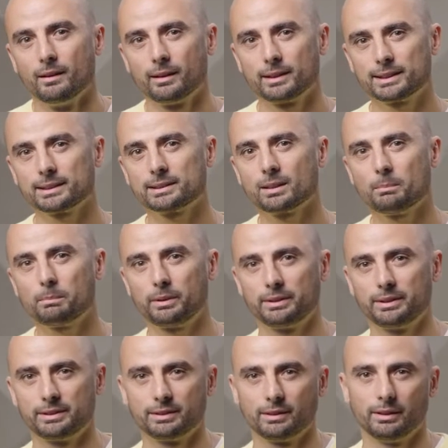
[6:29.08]
This example
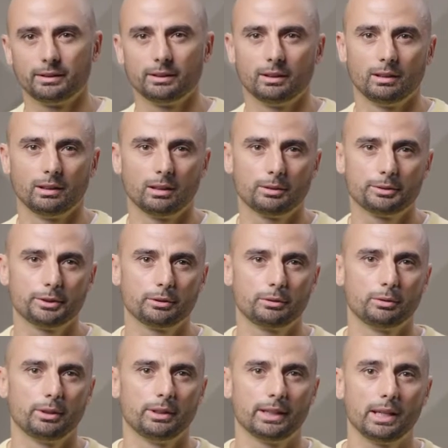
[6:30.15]
design allows you
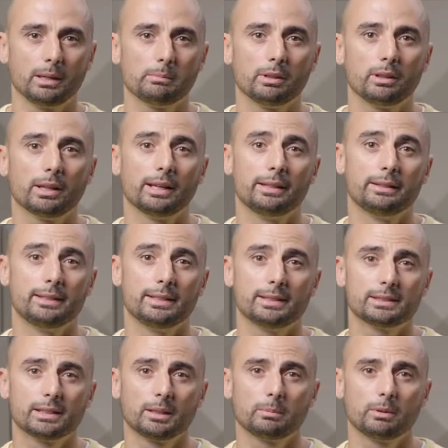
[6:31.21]
to enable and
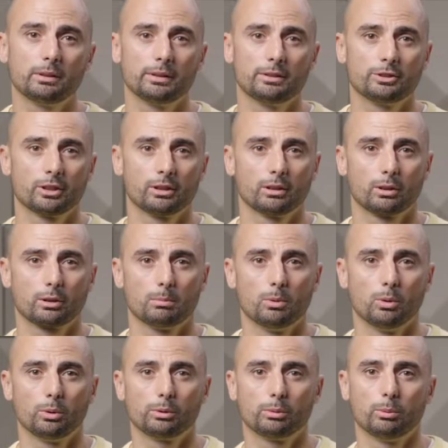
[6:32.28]
disable the Genlock
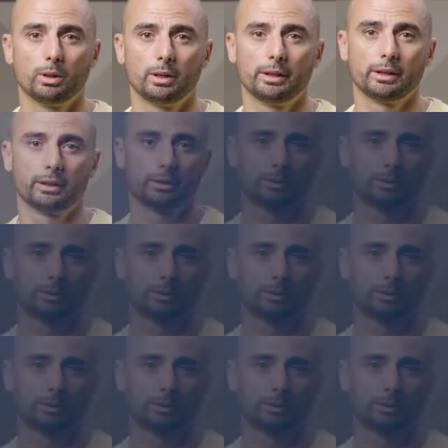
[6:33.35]
mode via a